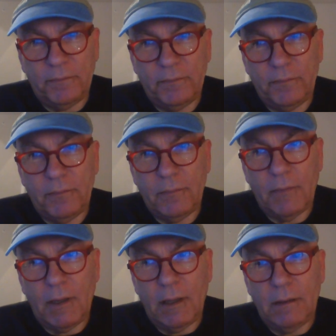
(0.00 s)

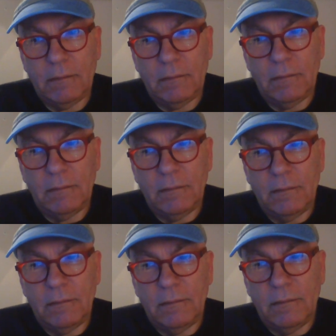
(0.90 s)

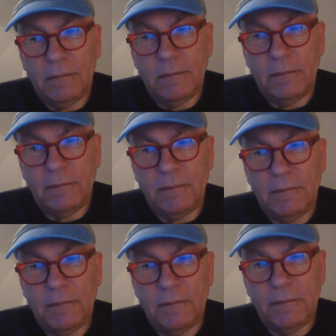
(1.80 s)

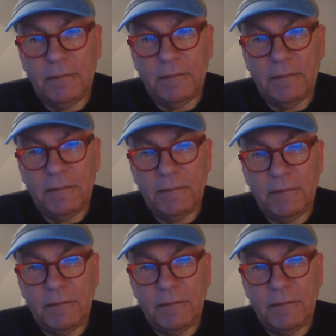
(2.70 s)
Nobody speaks.